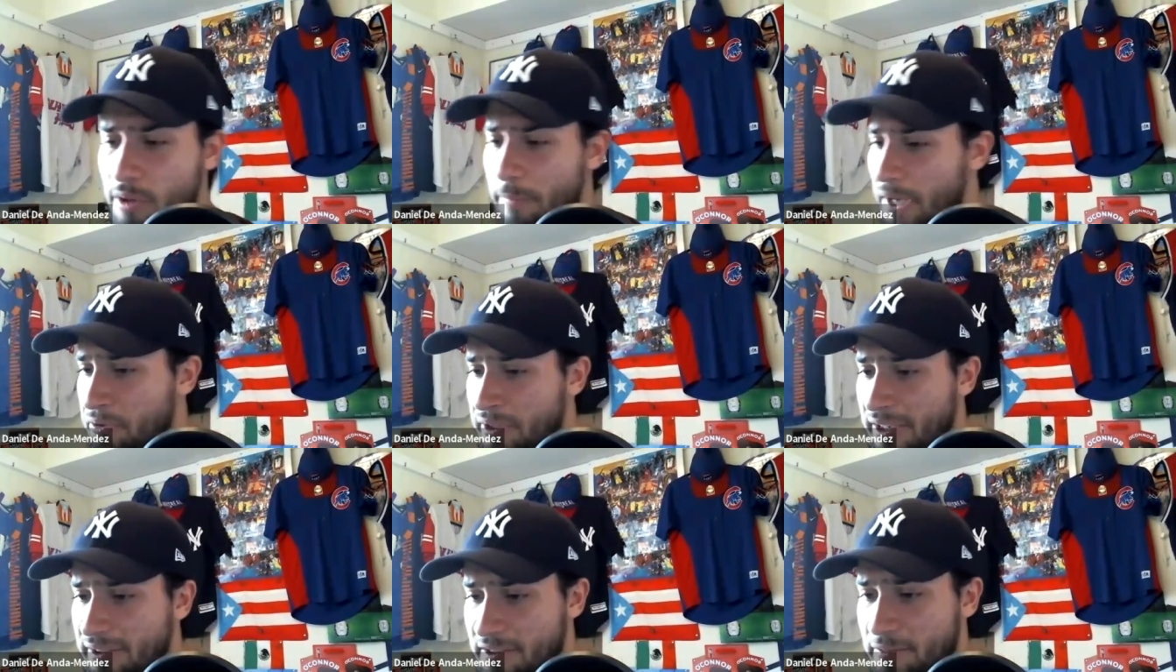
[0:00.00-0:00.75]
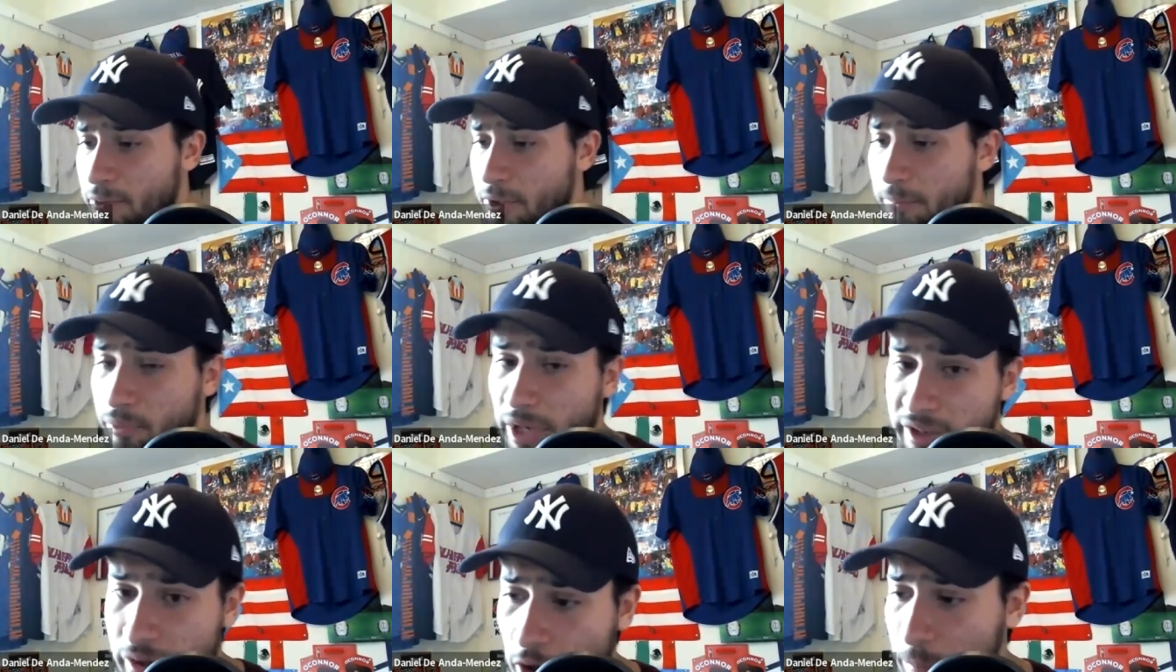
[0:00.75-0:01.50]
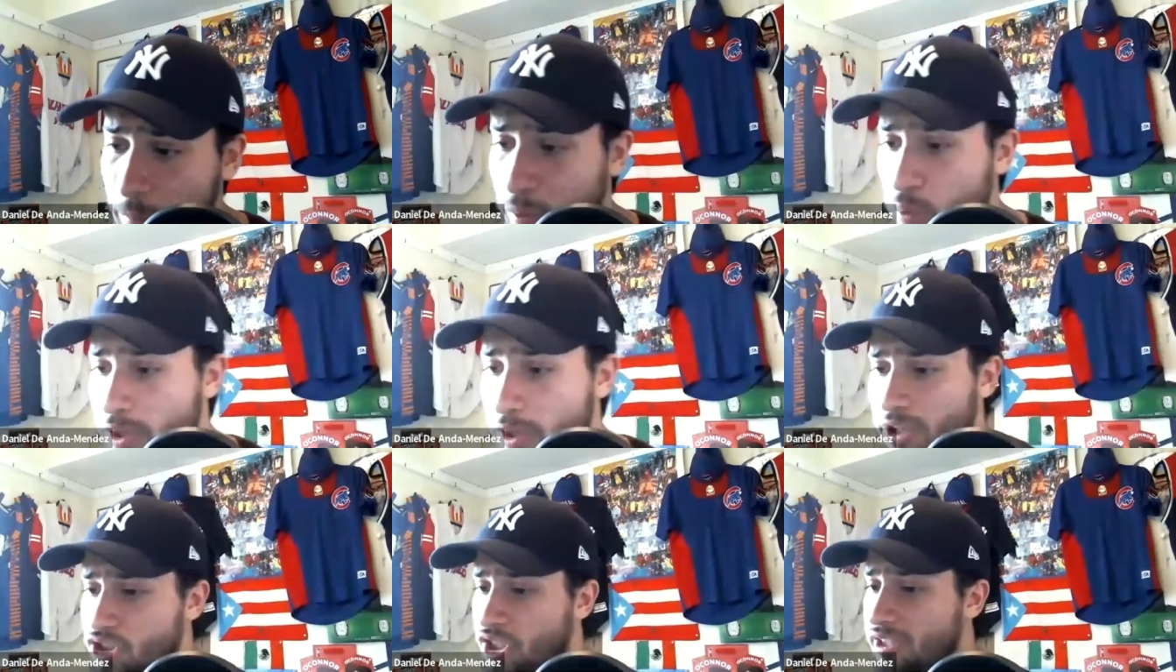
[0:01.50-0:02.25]
a veteran at this point. Bryce Harper went
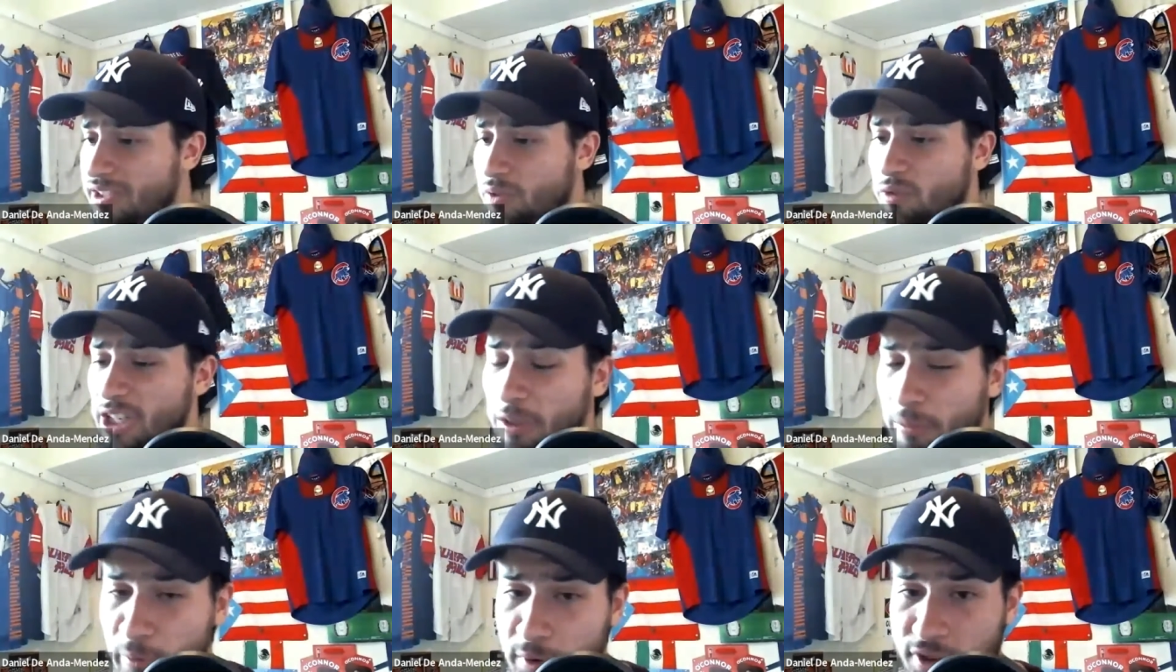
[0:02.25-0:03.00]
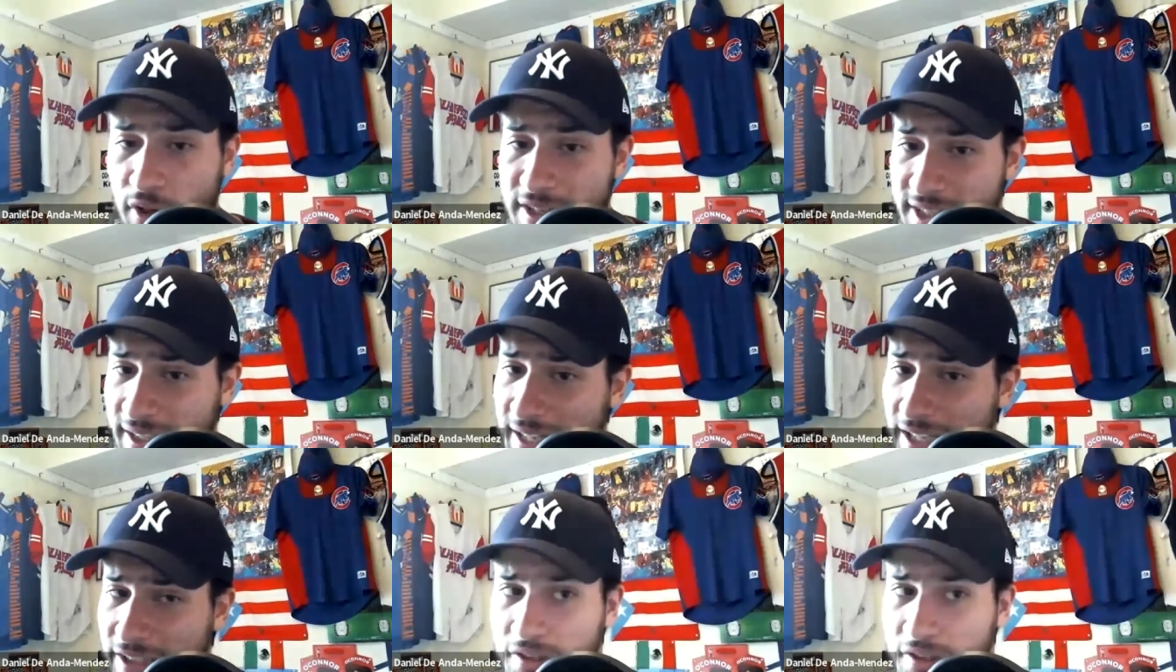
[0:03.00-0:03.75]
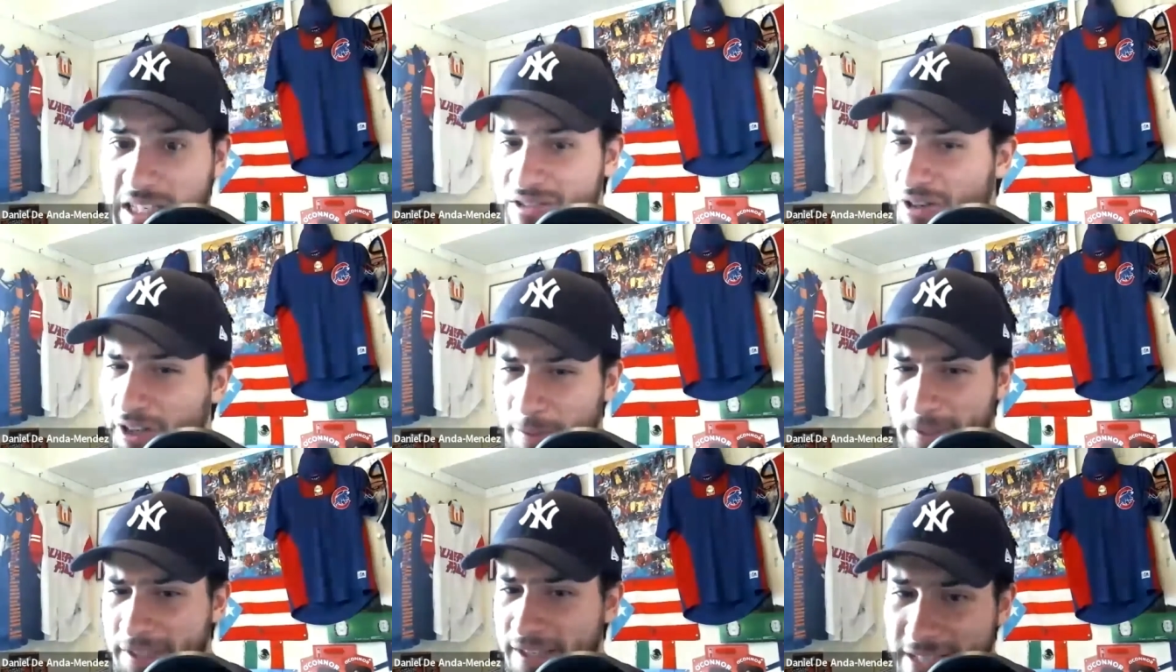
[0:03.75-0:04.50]
there. JT Realmuto as a catcher. He's
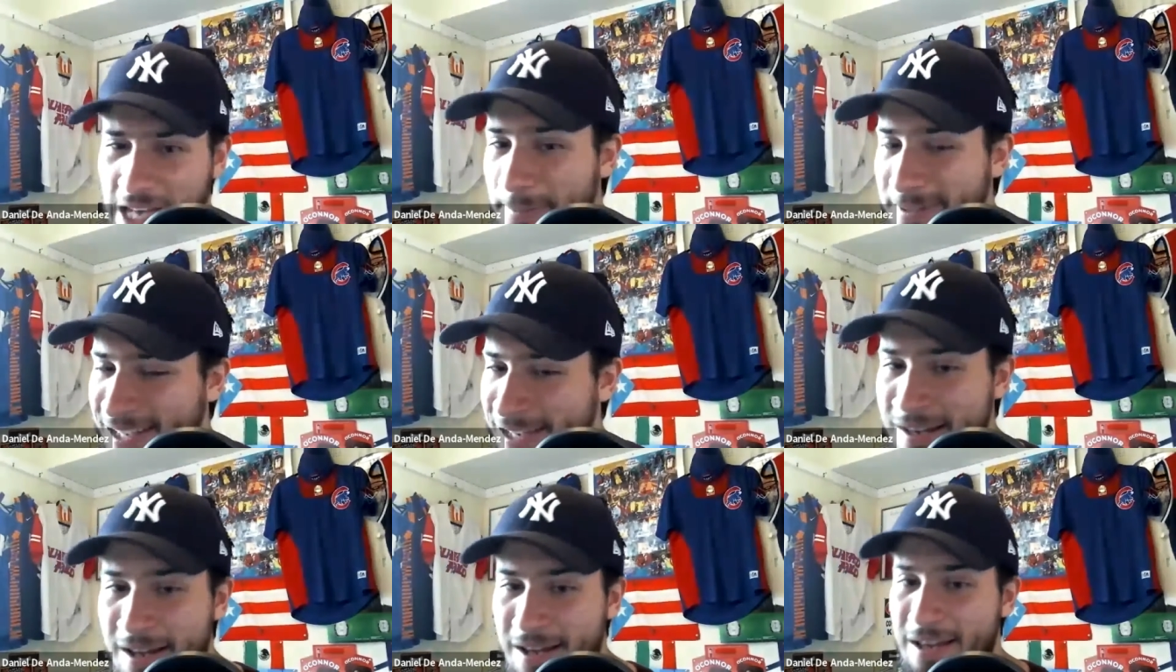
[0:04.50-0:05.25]
arguably in the top 10.